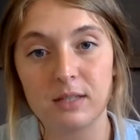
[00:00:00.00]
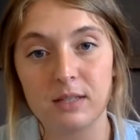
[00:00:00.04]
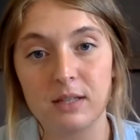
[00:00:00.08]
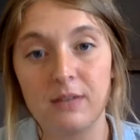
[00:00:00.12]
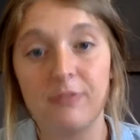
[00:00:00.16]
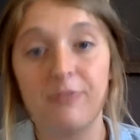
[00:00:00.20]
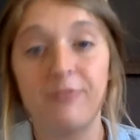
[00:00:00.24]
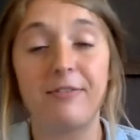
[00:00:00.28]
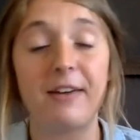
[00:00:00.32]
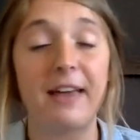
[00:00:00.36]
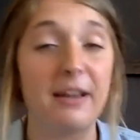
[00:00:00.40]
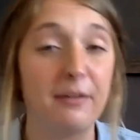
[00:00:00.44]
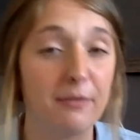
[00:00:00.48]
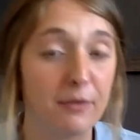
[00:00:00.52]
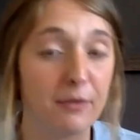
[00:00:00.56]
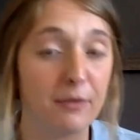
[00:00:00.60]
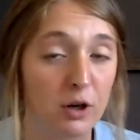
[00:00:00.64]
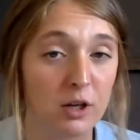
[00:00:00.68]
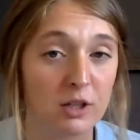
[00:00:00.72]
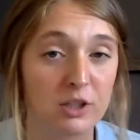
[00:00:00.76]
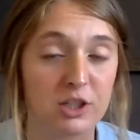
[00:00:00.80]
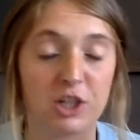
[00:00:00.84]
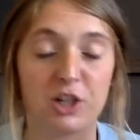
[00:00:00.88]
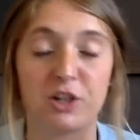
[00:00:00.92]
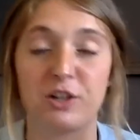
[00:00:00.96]

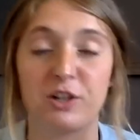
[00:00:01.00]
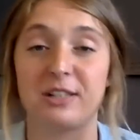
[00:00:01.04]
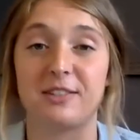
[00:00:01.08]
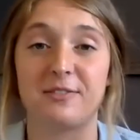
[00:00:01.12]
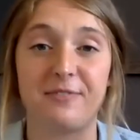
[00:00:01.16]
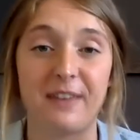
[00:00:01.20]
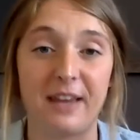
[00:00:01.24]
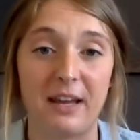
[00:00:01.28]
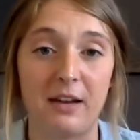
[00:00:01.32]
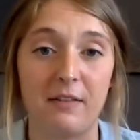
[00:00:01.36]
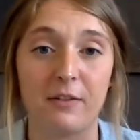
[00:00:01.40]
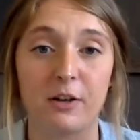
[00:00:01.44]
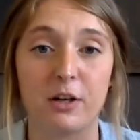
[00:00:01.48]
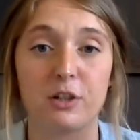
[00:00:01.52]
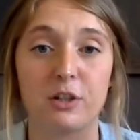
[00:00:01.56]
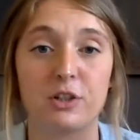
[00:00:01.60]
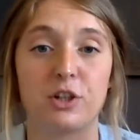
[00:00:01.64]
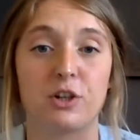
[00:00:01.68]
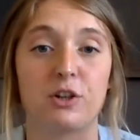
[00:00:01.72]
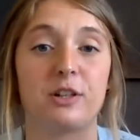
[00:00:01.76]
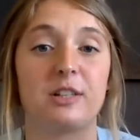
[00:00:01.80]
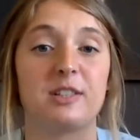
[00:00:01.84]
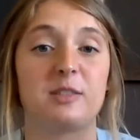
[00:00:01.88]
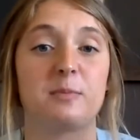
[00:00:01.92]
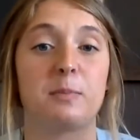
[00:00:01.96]
favor, to earn his favor, to
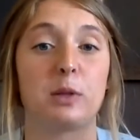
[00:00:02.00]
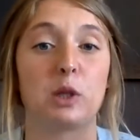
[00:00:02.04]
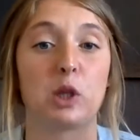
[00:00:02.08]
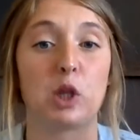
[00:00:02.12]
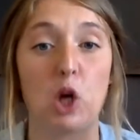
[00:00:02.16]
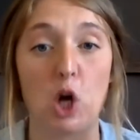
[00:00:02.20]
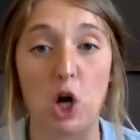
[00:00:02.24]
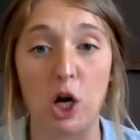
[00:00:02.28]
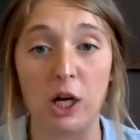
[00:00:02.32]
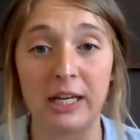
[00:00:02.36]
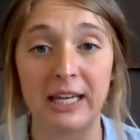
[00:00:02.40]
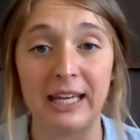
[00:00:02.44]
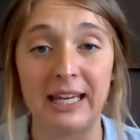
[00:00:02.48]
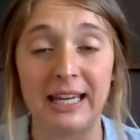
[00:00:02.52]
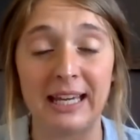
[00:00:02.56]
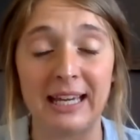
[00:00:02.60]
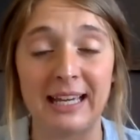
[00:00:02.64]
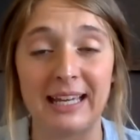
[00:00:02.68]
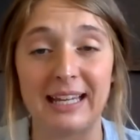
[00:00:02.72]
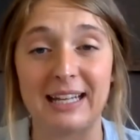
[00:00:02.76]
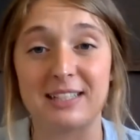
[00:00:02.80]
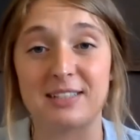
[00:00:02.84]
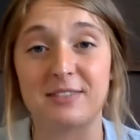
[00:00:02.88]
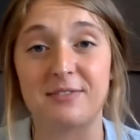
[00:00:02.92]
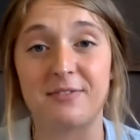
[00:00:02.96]
earn his belonging
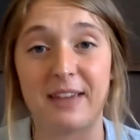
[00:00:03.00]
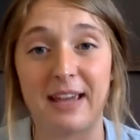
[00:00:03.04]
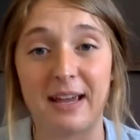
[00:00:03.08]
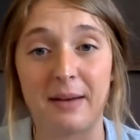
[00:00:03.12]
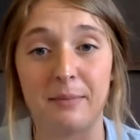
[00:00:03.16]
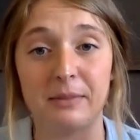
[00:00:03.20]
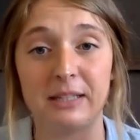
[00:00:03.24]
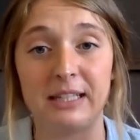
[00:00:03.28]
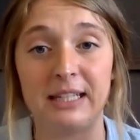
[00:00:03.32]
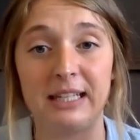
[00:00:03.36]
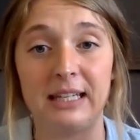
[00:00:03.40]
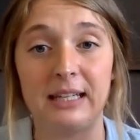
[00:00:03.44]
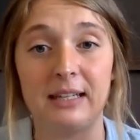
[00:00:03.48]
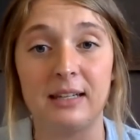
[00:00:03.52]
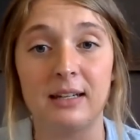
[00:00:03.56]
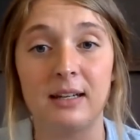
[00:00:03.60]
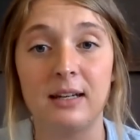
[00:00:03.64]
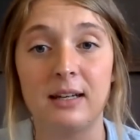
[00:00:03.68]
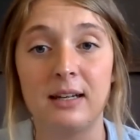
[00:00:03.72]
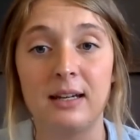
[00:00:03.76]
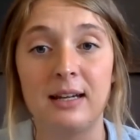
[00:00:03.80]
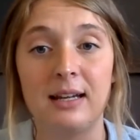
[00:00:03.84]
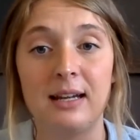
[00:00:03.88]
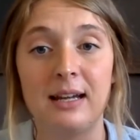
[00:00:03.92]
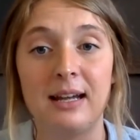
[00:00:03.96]
in his family.
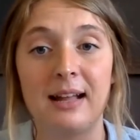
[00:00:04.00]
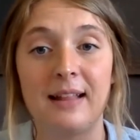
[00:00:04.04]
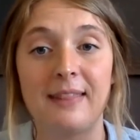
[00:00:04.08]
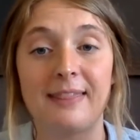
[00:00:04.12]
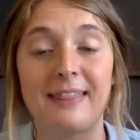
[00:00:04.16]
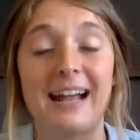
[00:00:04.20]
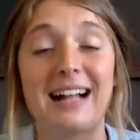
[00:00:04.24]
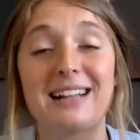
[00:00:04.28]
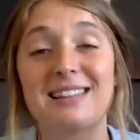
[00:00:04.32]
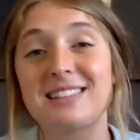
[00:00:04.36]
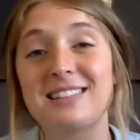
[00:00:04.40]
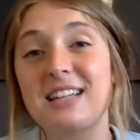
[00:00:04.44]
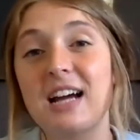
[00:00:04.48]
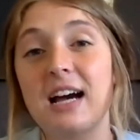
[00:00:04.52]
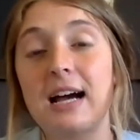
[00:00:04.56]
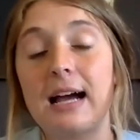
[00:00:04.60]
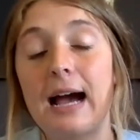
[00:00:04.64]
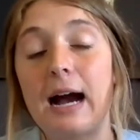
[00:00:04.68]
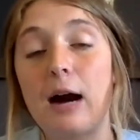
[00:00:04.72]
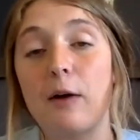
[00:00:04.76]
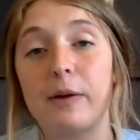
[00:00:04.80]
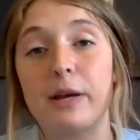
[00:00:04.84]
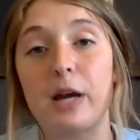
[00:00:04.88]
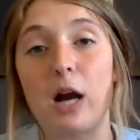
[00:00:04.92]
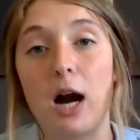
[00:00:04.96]
That's not
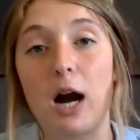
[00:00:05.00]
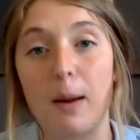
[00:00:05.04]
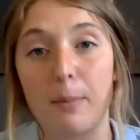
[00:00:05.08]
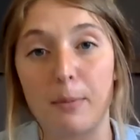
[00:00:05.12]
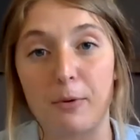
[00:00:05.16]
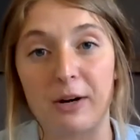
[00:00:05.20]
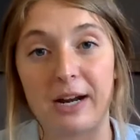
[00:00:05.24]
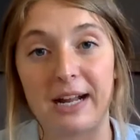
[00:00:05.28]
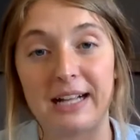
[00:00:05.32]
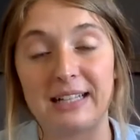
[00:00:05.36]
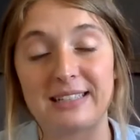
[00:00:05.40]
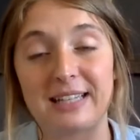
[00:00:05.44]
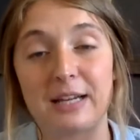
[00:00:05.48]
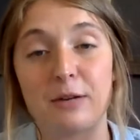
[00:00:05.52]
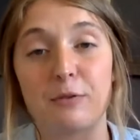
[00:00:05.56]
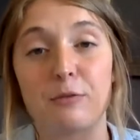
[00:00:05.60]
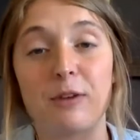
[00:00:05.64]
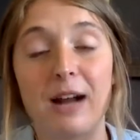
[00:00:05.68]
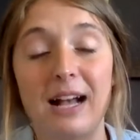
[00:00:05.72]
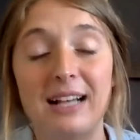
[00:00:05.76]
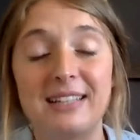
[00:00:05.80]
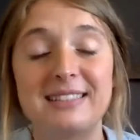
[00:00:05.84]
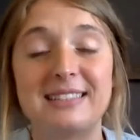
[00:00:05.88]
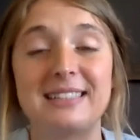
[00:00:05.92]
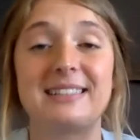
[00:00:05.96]
how he operates. And
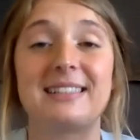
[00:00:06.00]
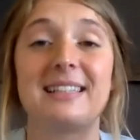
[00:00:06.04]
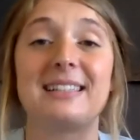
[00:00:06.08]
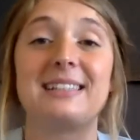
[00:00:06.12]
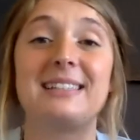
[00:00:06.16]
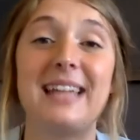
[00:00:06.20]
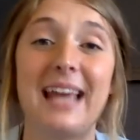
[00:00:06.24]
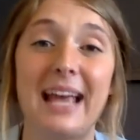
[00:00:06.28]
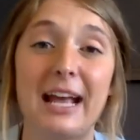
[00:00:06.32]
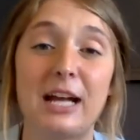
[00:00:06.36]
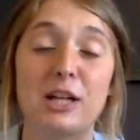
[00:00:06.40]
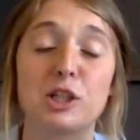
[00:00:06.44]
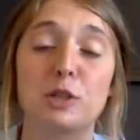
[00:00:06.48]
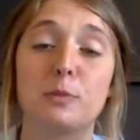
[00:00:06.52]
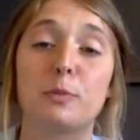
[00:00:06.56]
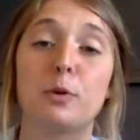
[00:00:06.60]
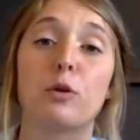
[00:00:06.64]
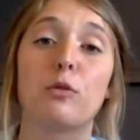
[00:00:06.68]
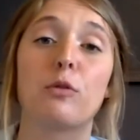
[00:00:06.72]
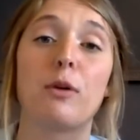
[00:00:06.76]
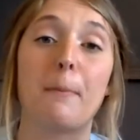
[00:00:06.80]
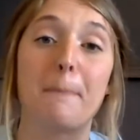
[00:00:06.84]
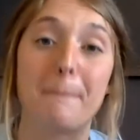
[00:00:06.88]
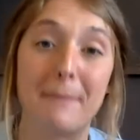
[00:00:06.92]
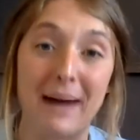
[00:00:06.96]
rest is the tangible
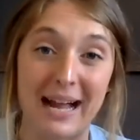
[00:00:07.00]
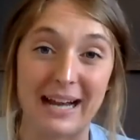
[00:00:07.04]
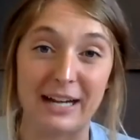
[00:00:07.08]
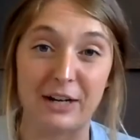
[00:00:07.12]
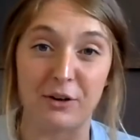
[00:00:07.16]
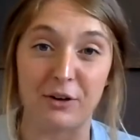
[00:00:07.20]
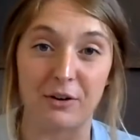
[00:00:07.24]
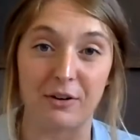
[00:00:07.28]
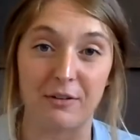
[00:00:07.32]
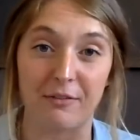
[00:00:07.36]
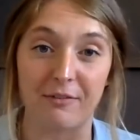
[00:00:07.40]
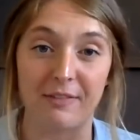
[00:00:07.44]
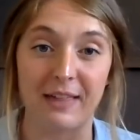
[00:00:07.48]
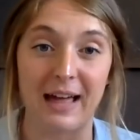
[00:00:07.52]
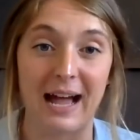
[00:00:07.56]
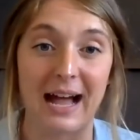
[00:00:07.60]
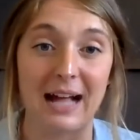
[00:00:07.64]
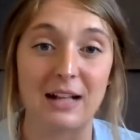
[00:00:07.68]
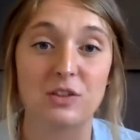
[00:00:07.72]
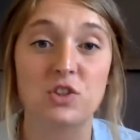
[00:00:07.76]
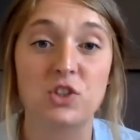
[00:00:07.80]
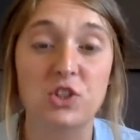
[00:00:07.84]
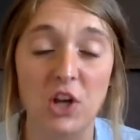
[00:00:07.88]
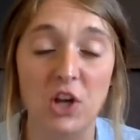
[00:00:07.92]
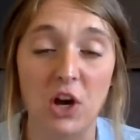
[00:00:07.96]
reminder of that.
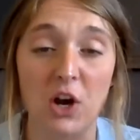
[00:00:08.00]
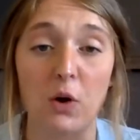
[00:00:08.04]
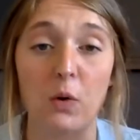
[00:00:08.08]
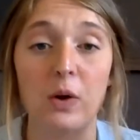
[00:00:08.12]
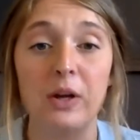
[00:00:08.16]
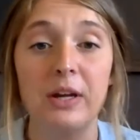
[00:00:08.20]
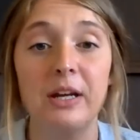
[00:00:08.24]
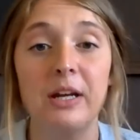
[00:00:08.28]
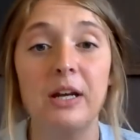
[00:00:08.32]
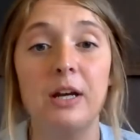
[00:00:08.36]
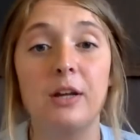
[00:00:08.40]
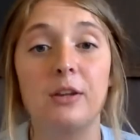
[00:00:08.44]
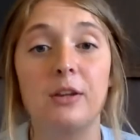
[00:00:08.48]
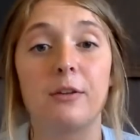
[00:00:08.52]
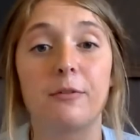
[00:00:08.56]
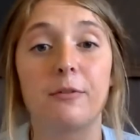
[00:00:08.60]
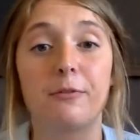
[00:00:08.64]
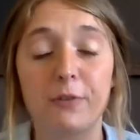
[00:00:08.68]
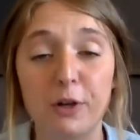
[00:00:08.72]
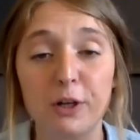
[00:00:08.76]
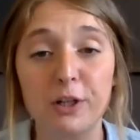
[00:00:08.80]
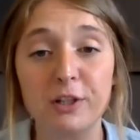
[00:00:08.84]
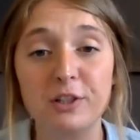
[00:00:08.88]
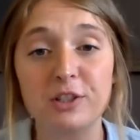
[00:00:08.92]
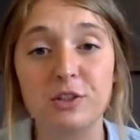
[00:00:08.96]
So the
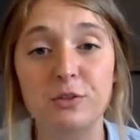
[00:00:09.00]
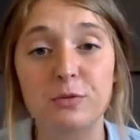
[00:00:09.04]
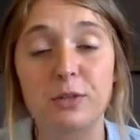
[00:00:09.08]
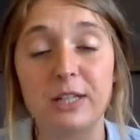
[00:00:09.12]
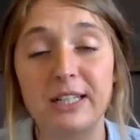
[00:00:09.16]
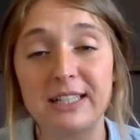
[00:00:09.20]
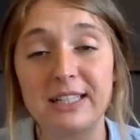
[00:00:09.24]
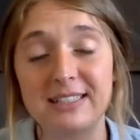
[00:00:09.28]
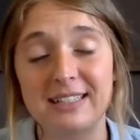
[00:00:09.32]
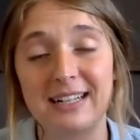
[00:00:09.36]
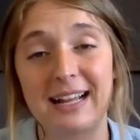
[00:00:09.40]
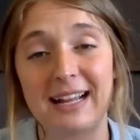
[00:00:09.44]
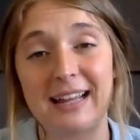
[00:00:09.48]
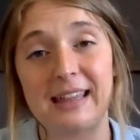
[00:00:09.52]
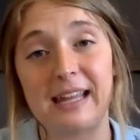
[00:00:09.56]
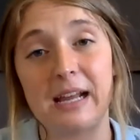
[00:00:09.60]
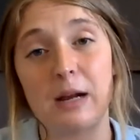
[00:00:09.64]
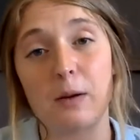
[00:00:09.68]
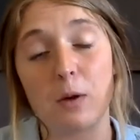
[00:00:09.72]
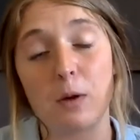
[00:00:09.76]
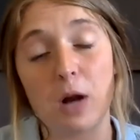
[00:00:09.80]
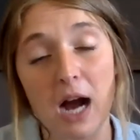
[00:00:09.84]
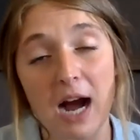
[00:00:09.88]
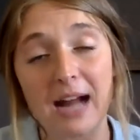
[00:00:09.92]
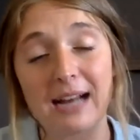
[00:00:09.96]
first reason I think
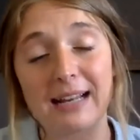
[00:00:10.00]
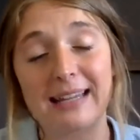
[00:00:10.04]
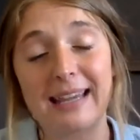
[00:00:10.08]
God